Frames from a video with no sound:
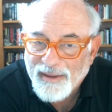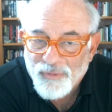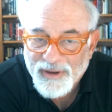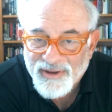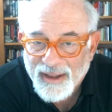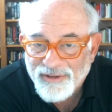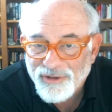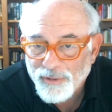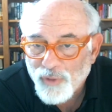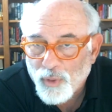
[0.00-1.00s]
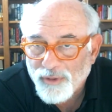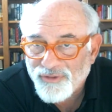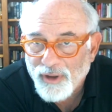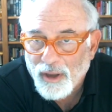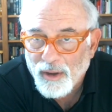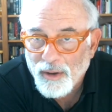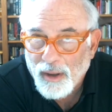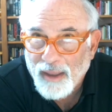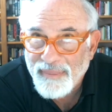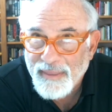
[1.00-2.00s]
can speak to that too. Of course,
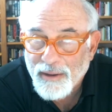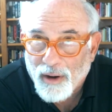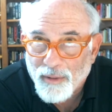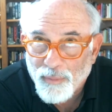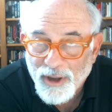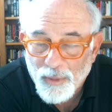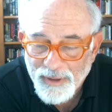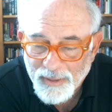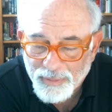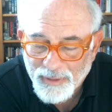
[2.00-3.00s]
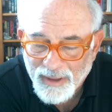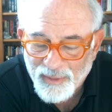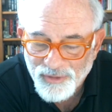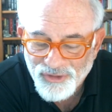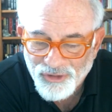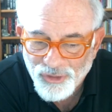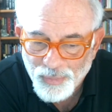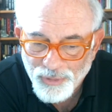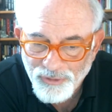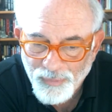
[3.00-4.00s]
I think our reopening plan was just
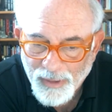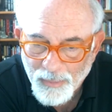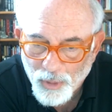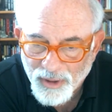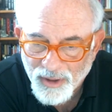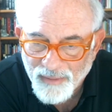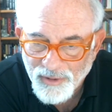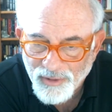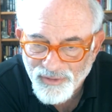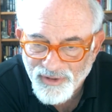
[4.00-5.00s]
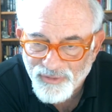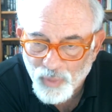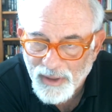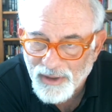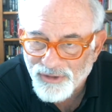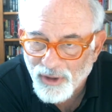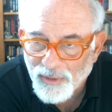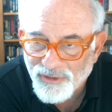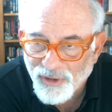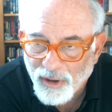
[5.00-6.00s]
approved by the Board of Governors this week,
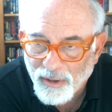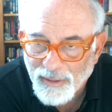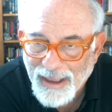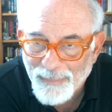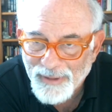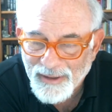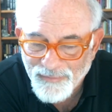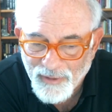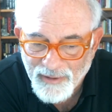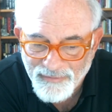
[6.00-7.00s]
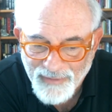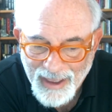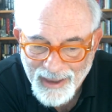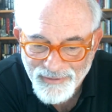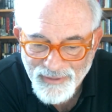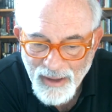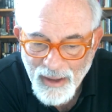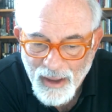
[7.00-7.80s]
so it's all happening very fast.